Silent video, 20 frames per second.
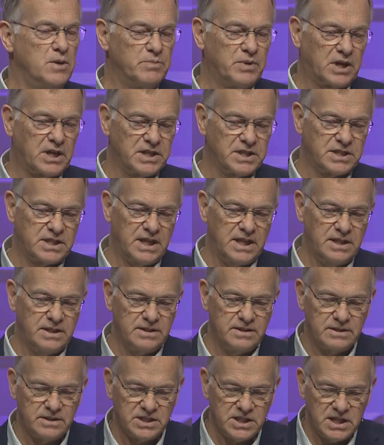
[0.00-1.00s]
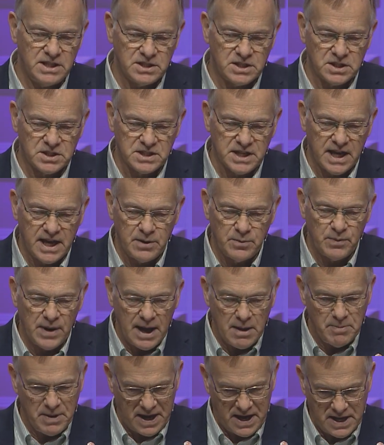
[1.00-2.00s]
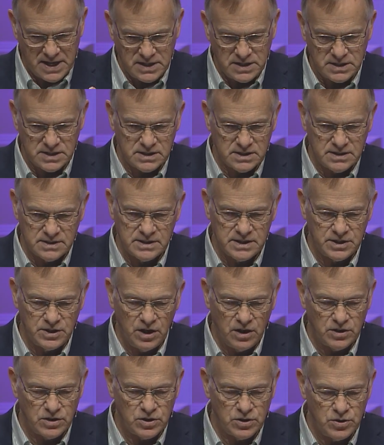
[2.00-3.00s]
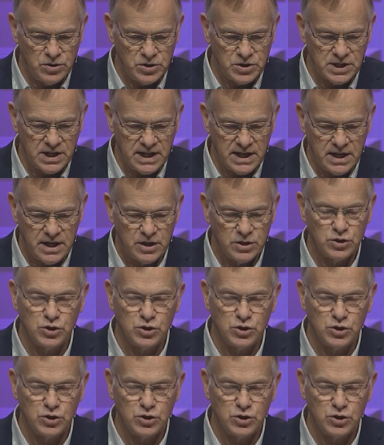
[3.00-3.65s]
Because in Jesus' day, rabbis did not usually